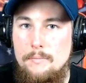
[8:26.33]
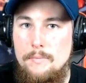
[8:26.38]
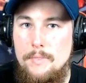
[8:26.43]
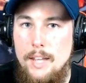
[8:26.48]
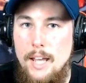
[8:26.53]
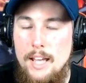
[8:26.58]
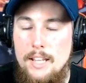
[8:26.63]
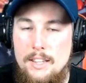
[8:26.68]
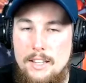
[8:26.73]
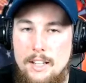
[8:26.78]

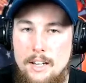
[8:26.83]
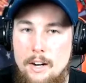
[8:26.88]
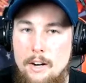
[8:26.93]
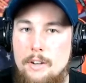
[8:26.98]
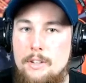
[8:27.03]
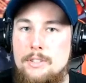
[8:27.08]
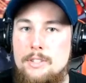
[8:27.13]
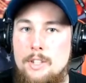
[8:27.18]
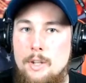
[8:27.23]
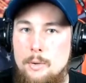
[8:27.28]
And then
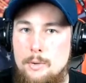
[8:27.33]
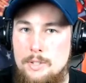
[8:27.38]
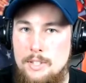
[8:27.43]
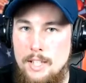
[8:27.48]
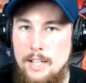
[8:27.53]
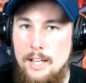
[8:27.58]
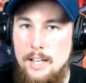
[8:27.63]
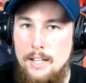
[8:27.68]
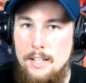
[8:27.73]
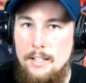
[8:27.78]
also
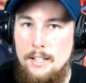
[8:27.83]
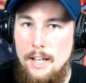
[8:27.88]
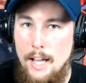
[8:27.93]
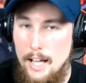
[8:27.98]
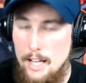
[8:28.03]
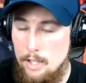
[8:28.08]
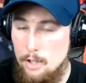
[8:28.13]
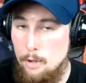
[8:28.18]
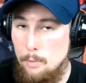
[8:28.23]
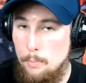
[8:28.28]
said,
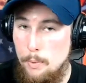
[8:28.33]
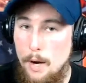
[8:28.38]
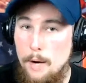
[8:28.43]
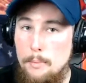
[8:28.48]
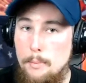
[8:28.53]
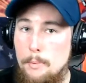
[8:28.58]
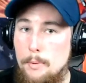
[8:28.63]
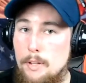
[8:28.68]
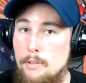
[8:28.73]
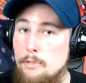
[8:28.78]
and you're
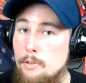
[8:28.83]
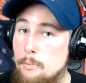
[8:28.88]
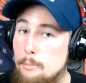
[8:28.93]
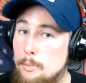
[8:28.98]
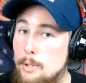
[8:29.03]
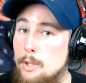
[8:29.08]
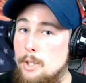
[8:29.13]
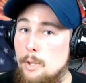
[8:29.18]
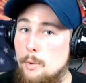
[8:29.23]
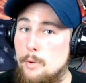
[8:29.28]
probably
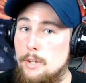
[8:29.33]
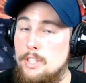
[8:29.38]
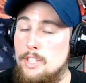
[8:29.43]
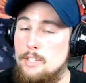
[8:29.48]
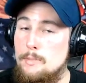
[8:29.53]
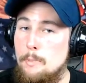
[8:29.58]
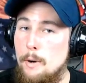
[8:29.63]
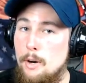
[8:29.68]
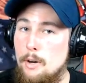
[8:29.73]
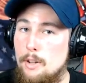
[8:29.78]
familiar with
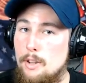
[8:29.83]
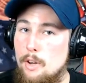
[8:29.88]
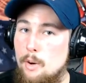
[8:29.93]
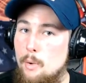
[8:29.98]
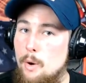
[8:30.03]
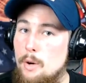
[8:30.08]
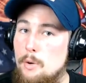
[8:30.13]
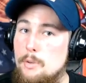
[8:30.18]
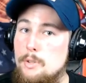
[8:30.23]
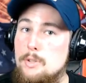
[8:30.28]
this part of the
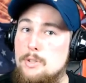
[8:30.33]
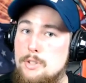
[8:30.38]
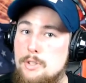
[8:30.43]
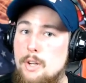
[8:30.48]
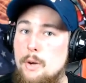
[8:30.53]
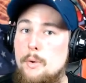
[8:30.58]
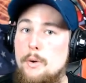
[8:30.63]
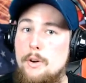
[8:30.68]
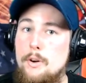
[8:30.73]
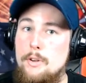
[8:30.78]
quote, you just
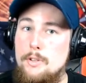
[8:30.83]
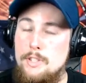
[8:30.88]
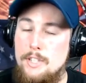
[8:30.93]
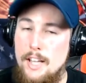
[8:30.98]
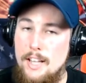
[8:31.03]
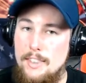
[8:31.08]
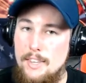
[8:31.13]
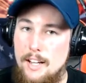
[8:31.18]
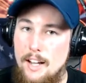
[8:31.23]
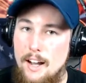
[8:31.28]
don't
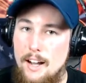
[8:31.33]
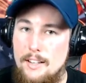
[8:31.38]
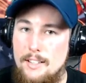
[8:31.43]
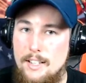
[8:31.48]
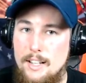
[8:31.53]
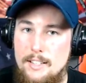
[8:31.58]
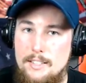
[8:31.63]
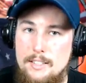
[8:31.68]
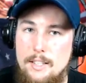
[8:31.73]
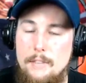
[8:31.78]
understand the
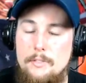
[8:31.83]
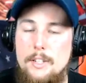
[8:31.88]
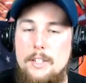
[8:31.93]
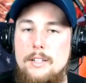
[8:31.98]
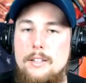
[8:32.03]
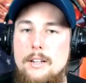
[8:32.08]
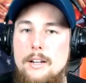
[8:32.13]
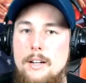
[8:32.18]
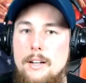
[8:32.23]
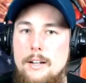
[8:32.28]
context of it.
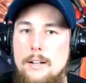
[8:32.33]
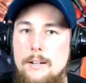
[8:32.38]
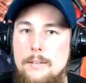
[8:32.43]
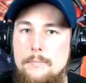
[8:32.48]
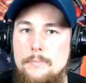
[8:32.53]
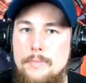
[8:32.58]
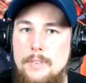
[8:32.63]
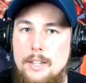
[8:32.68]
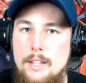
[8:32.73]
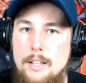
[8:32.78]

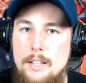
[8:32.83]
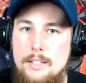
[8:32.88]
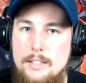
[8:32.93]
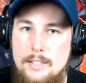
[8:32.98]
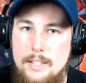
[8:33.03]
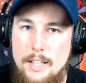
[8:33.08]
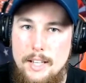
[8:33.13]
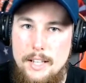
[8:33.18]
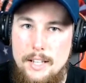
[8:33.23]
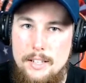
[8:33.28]
He
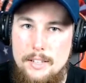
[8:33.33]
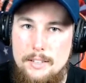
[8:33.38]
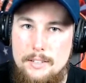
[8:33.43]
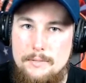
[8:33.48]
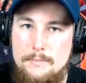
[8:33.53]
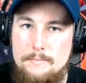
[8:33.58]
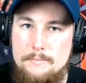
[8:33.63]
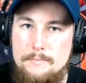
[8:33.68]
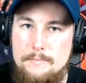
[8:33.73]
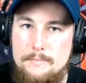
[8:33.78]
said,
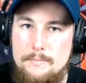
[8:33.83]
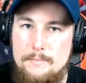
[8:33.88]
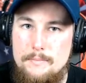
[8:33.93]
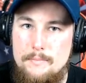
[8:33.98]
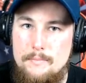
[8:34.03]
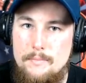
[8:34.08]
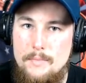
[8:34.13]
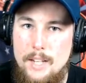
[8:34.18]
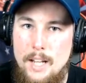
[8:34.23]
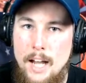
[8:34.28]

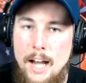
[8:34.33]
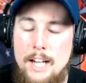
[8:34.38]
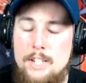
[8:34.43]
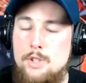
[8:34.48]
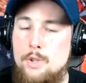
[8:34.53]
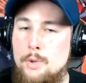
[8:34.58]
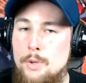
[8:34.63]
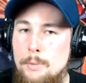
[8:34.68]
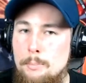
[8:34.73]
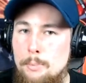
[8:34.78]
I
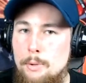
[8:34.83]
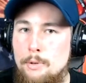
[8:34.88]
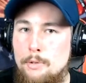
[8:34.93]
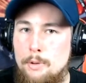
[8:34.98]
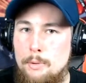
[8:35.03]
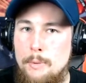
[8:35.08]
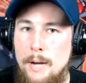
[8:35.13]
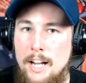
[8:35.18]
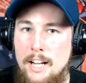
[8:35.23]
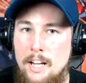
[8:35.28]
tremble
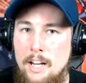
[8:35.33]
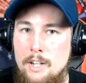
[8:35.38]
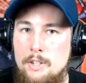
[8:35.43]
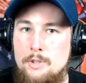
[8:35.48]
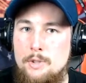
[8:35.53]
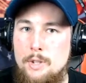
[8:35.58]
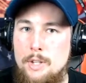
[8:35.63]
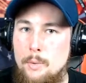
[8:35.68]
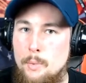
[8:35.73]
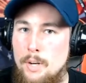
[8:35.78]
for my
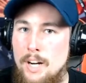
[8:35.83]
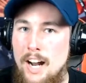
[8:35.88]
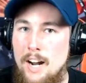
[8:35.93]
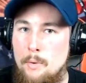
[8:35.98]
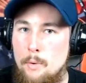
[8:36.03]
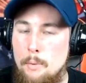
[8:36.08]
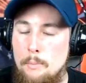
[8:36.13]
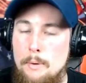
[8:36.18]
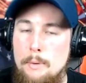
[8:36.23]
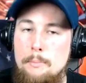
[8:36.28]
country when I
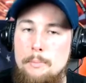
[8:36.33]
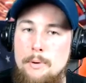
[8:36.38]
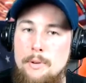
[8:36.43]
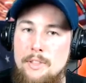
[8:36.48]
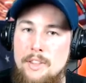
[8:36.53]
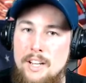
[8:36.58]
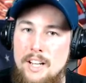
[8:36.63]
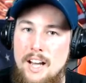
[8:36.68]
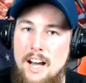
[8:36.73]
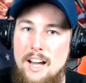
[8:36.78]
remember
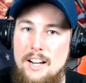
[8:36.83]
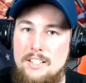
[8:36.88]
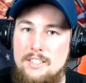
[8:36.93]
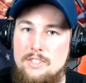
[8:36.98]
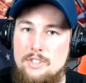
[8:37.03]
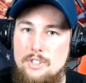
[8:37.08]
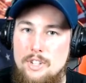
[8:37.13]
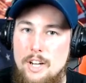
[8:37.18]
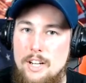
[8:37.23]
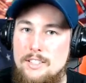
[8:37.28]
that God
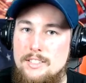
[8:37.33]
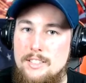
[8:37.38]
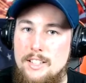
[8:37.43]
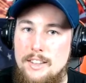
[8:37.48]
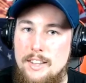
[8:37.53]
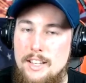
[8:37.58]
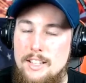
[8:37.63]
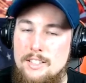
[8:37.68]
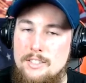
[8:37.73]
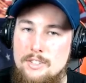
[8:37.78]
is just
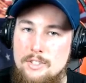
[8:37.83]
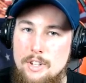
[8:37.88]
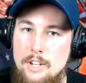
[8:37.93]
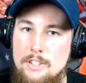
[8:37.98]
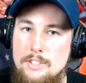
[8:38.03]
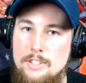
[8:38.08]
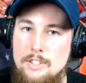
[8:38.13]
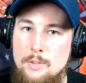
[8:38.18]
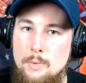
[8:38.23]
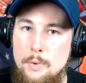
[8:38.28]
and that his
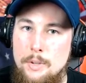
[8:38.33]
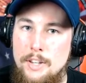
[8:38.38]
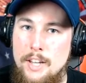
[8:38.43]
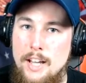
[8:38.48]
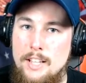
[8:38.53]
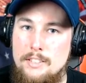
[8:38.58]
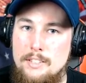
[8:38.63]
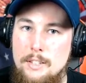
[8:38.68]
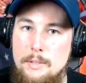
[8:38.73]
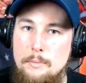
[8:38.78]
justice will
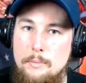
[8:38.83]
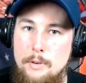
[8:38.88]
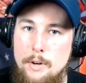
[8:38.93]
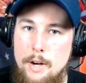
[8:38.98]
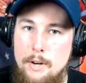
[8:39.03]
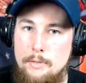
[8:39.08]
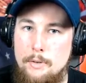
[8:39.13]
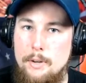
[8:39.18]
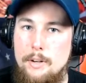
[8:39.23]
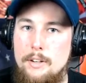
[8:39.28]
not sleep
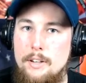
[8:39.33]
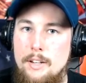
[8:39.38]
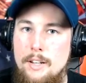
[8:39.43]
forever.